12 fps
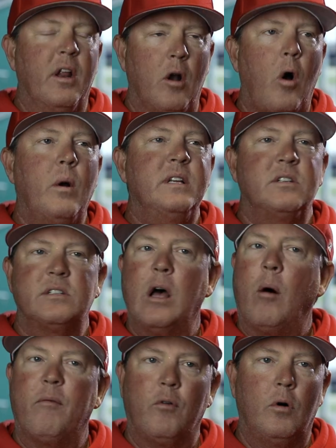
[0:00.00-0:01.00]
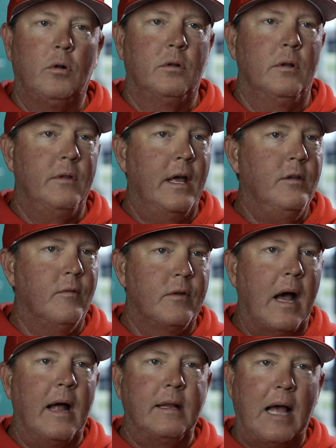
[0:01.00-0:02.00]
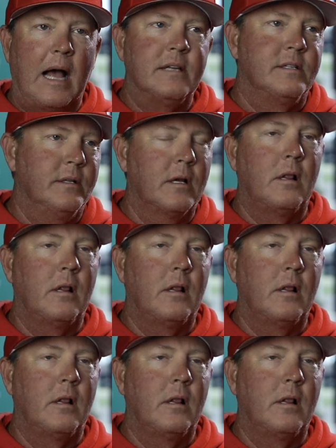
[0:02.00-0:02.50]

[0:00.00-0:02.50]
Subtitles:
It always is helpful that you've got guys in the